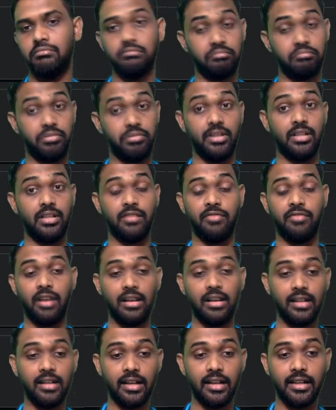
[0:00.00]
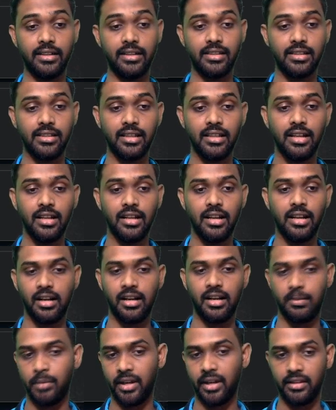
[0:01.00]
printer file guides
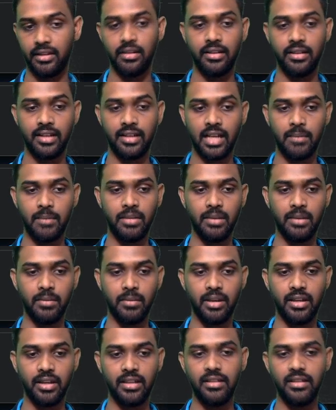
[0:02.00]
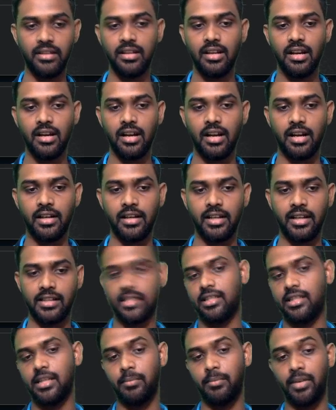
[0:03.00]
and Python in IBM I and a
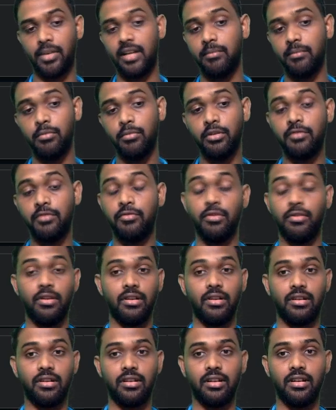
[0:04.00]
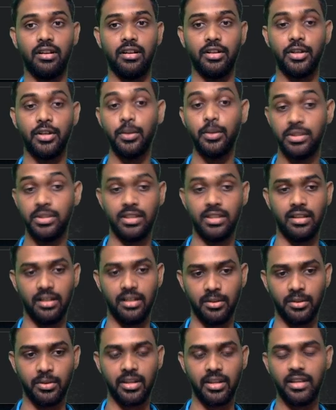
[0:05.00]
separate book for uh,
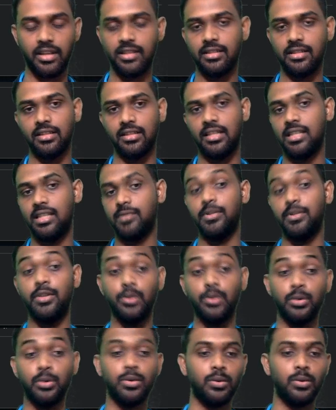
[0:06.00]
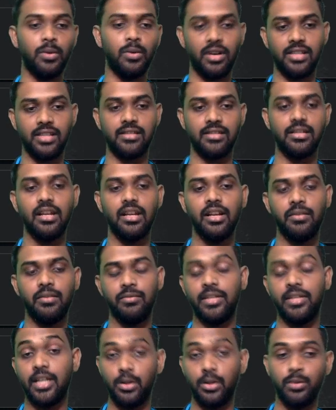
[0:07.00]
QShell okay so things we don't know what is
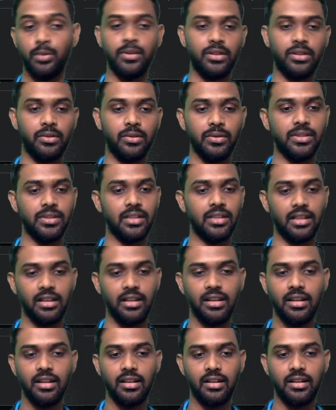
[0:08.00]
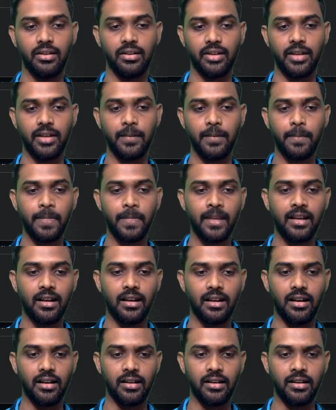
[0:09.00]
we can do with QShell okay
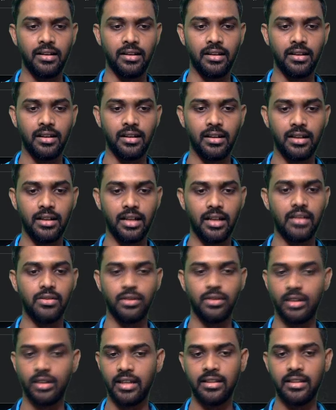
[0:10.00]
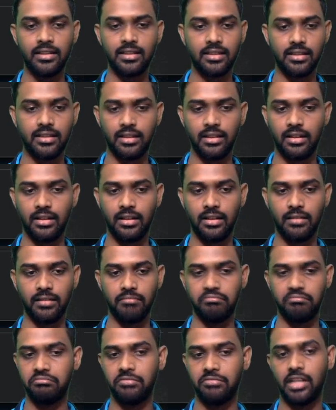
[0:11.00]
and uh, yeah so again uh,
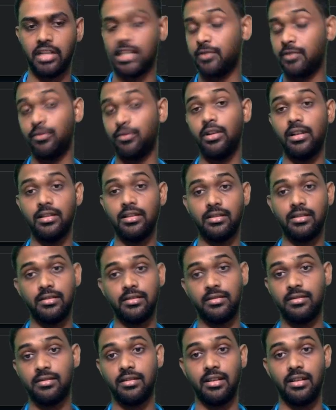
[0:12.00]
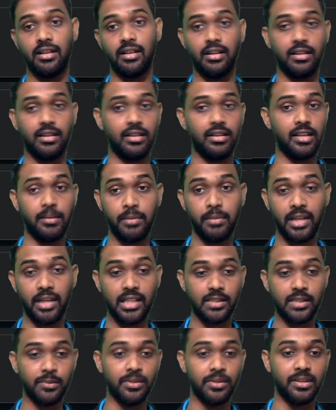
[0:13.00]
restful uh,
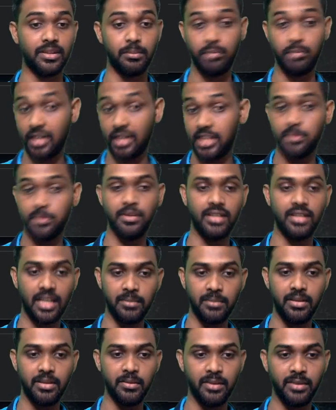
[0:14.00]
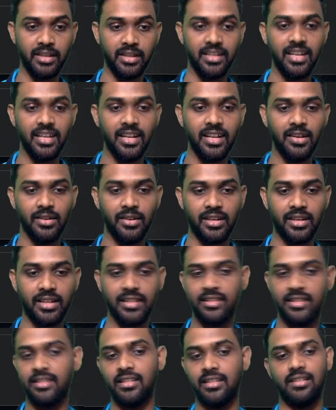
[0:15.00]
APIs with PHP and IBM I, okay,
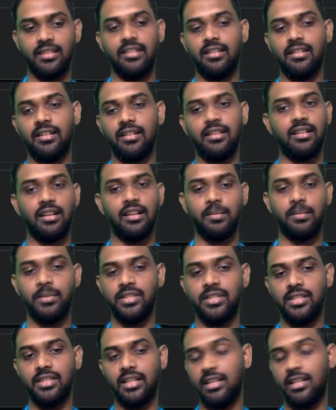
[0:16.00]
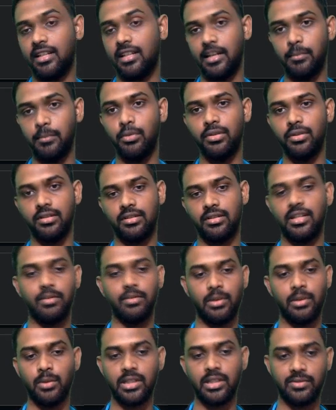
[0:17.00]
and then uh, RPGLE Redbook,
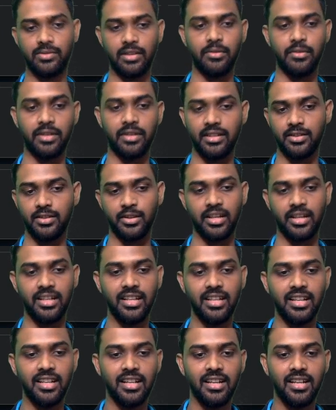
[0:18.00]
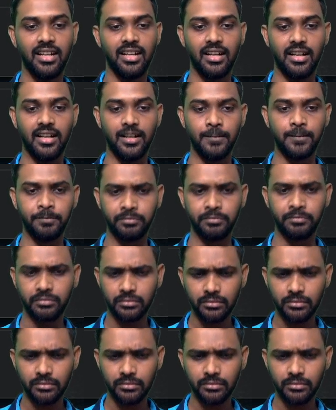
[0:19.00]
everyone's favorite, okay. Um,